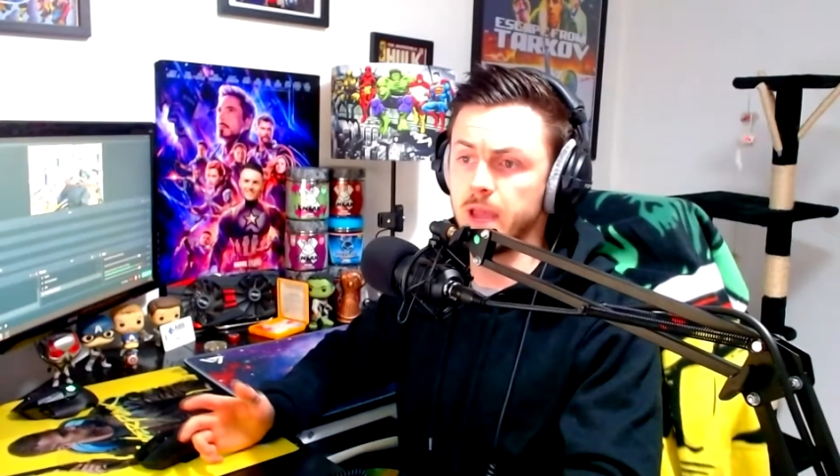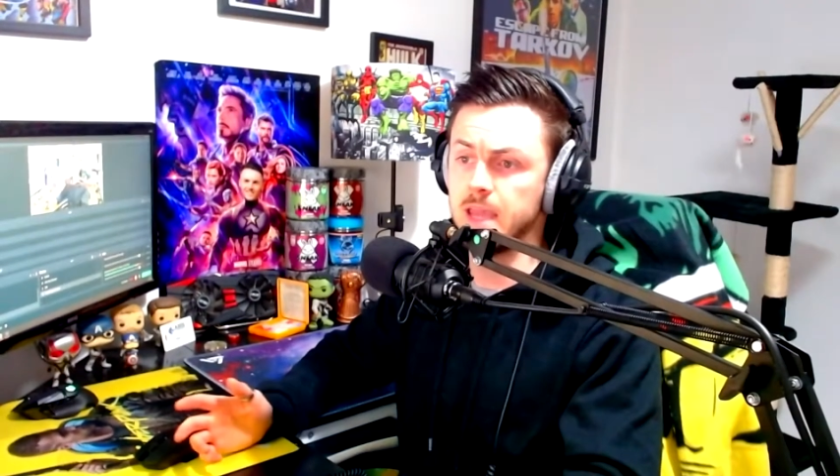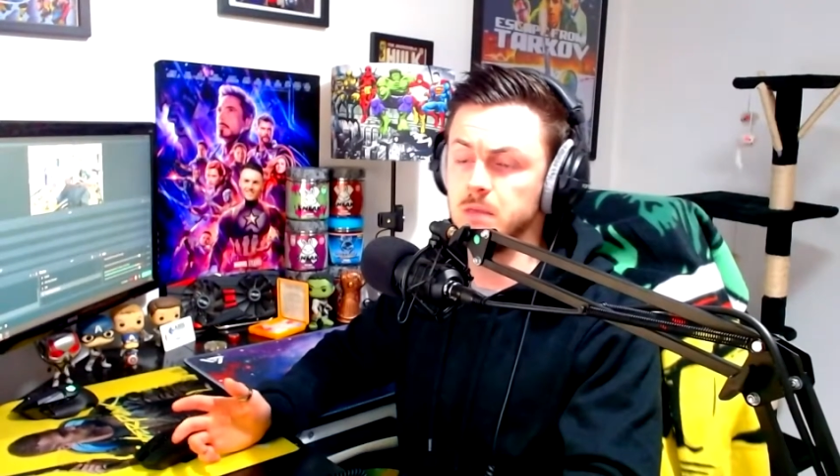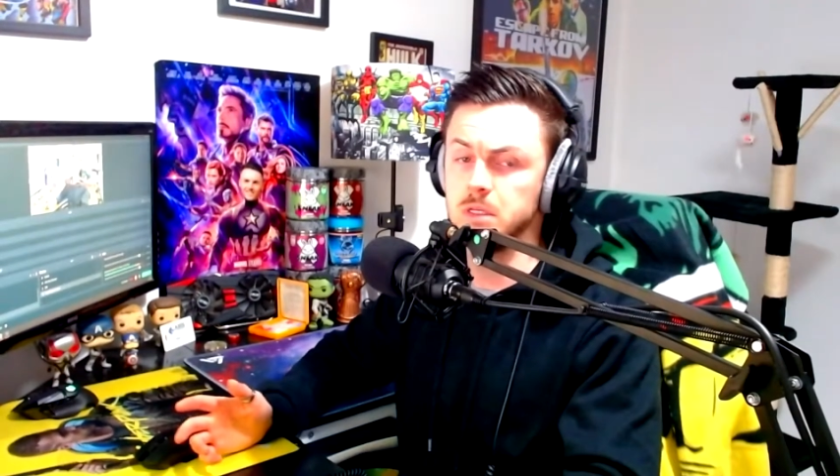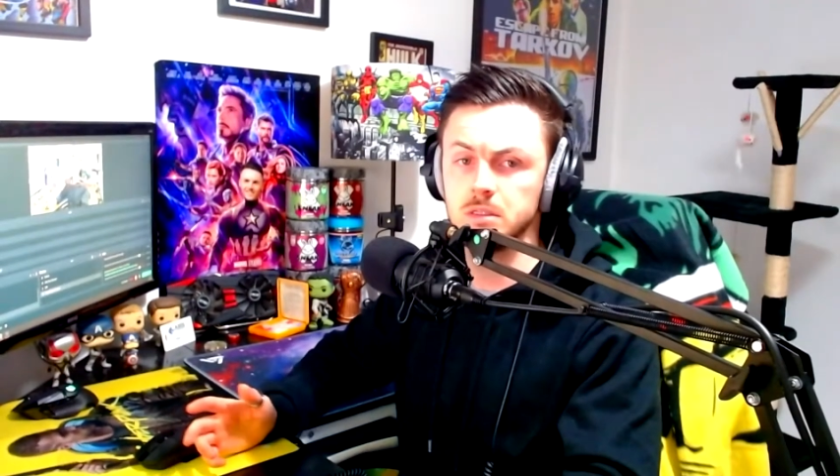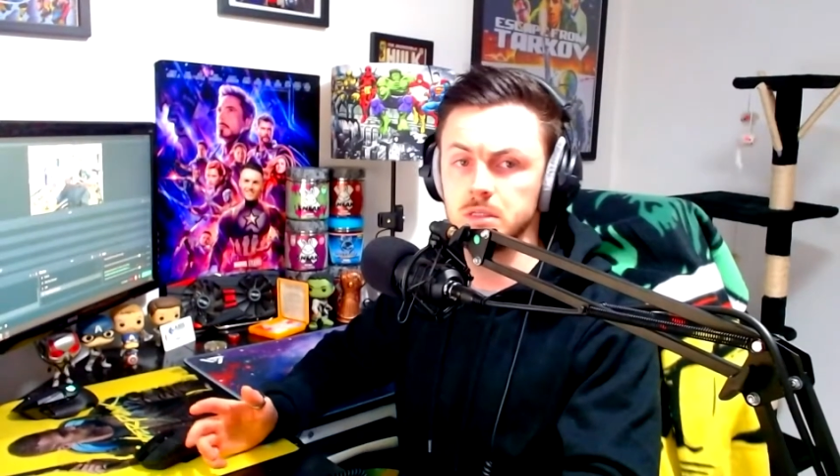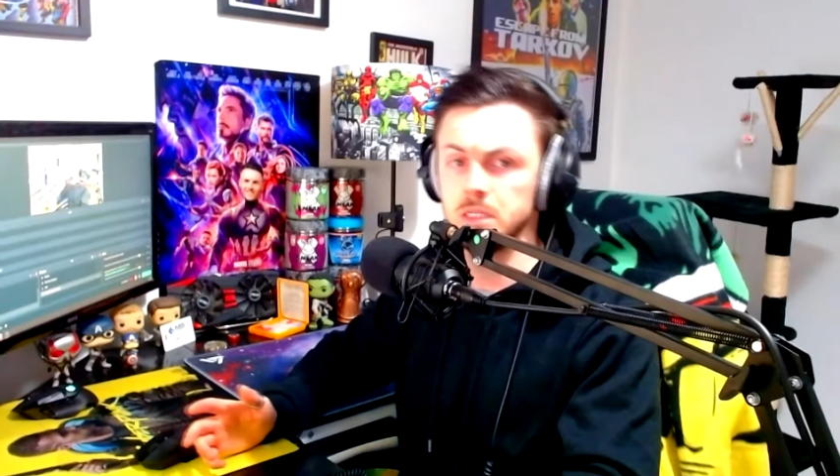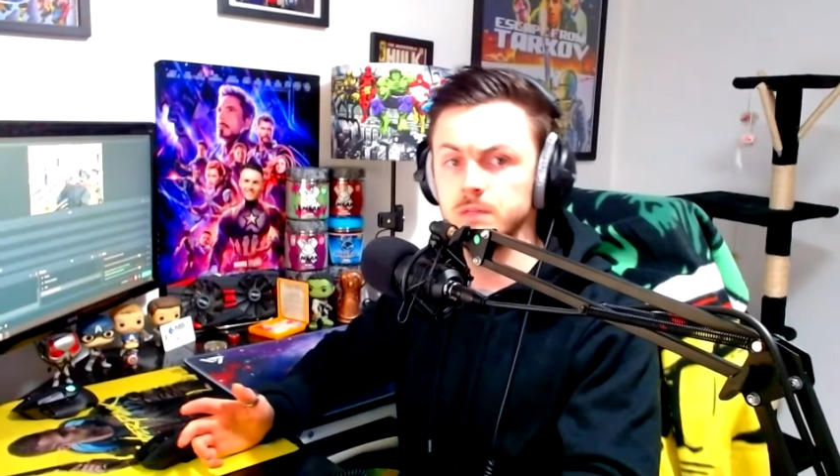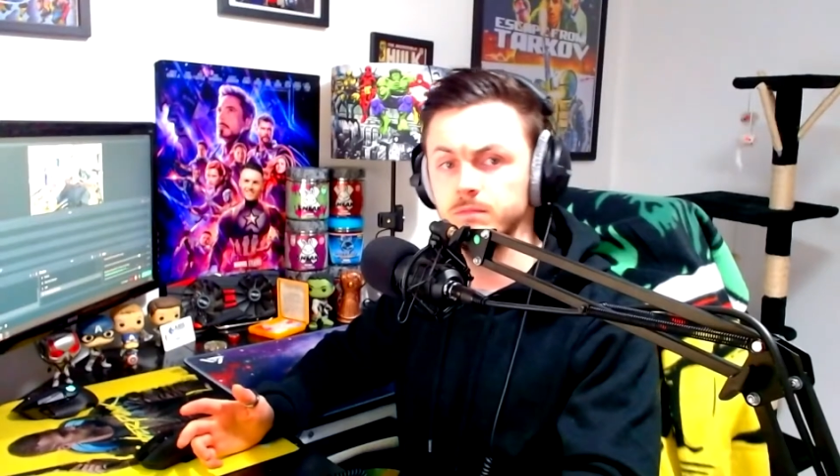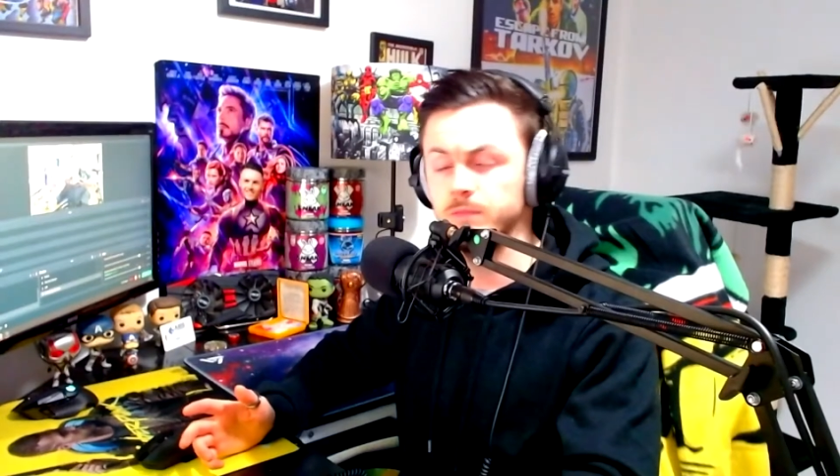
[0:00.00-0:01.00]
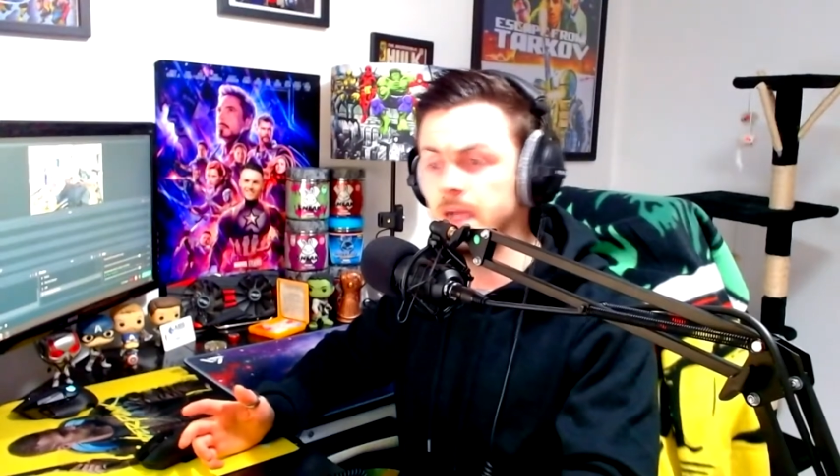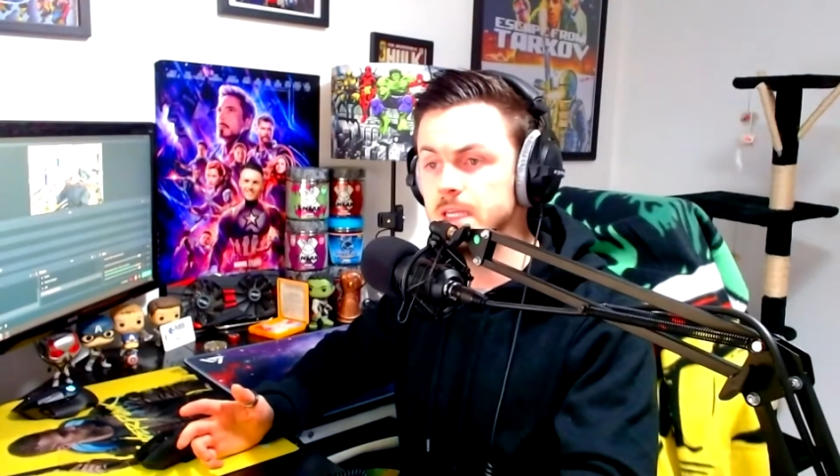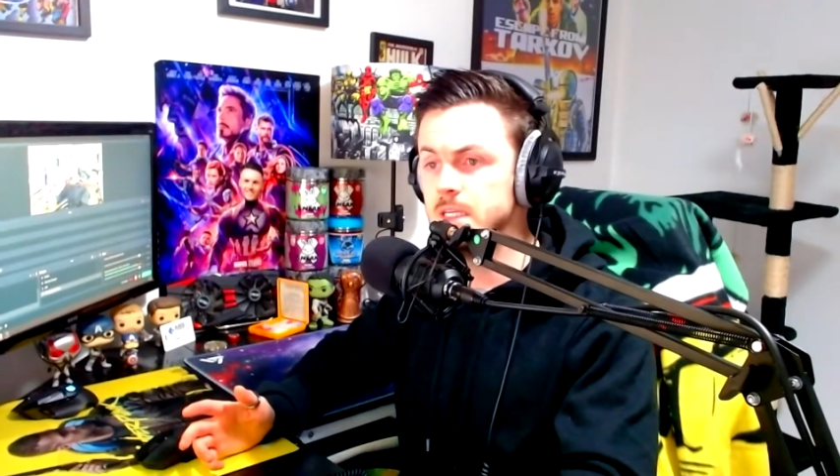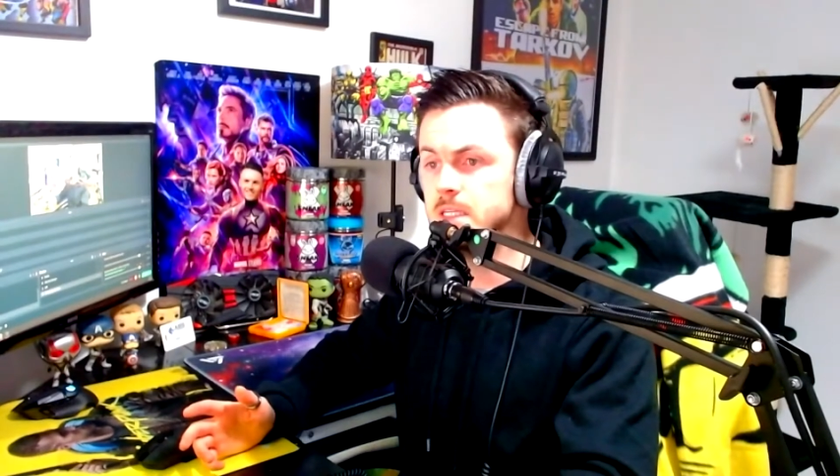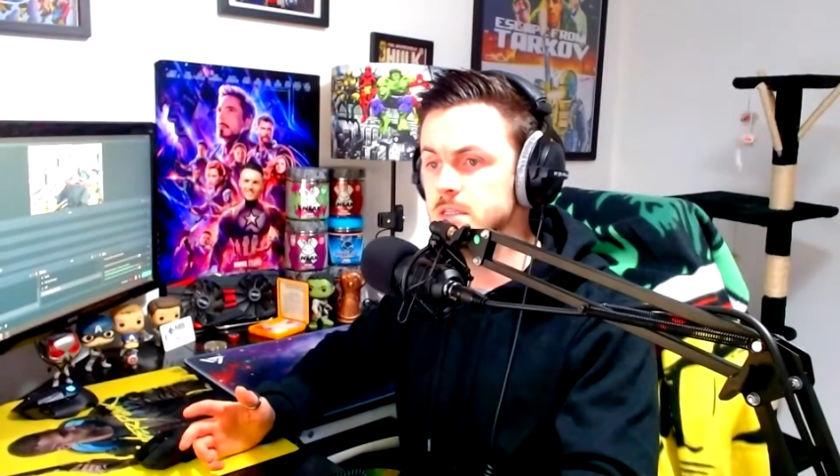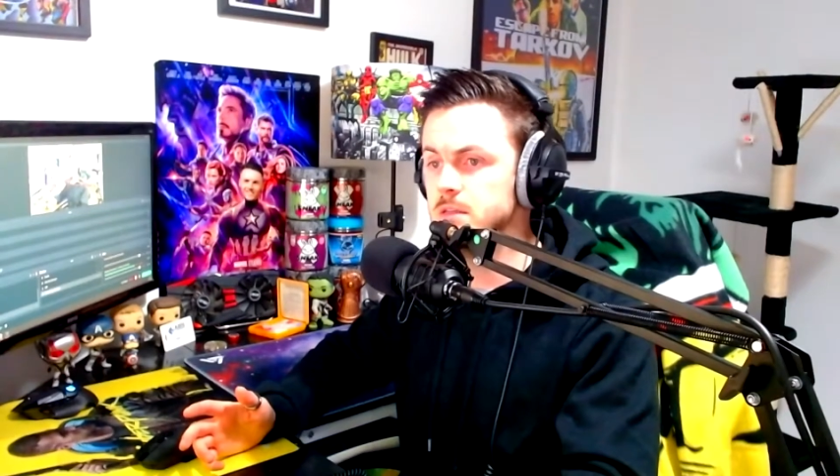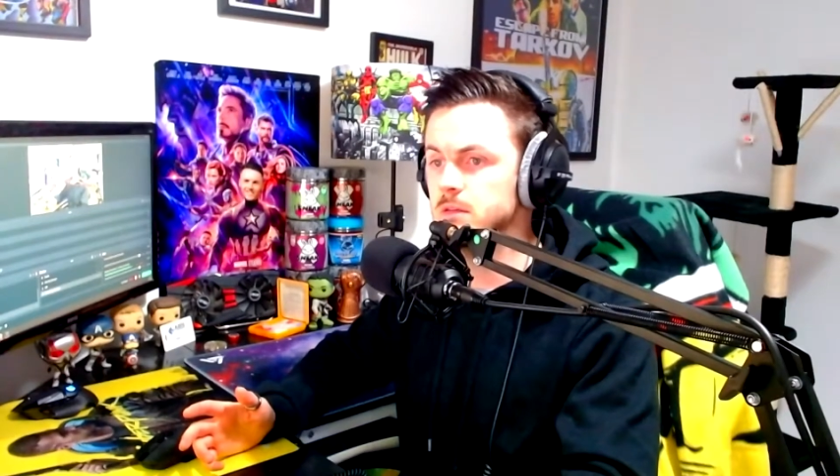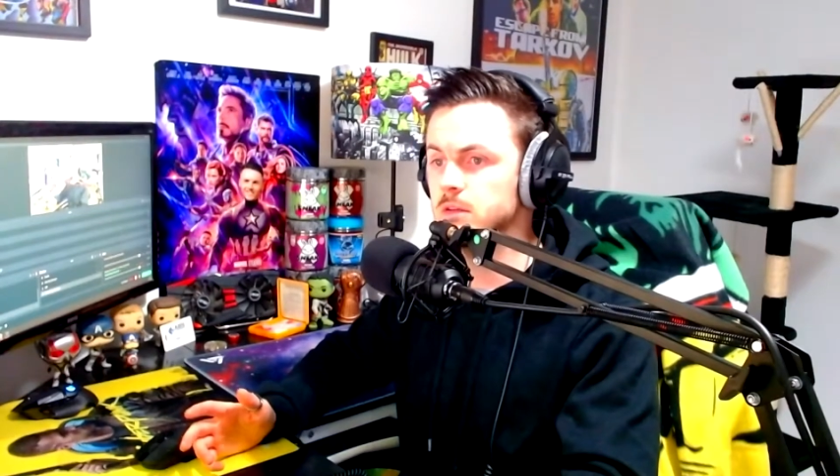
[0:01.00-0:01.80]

aim is fairly decent.